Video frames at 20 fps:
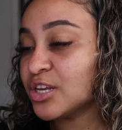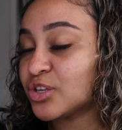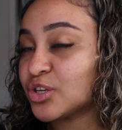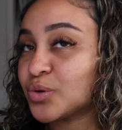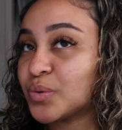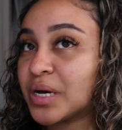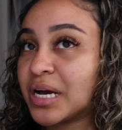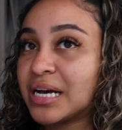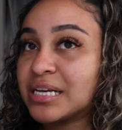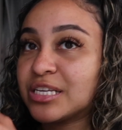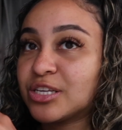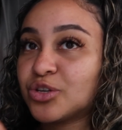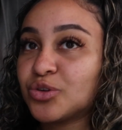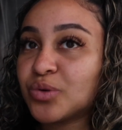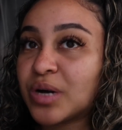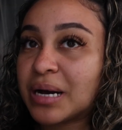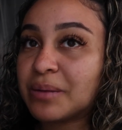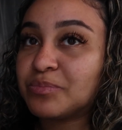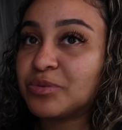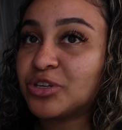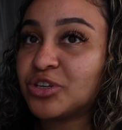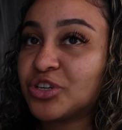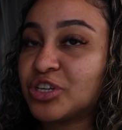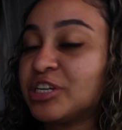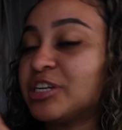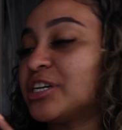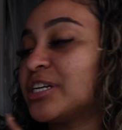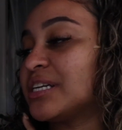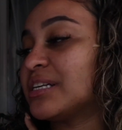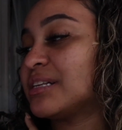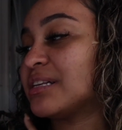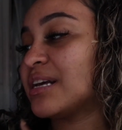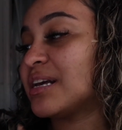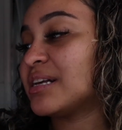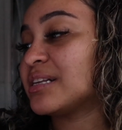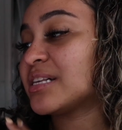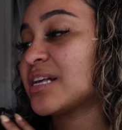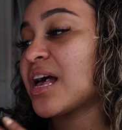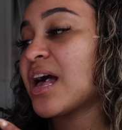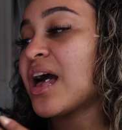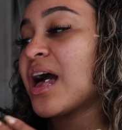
so it has two options here and it says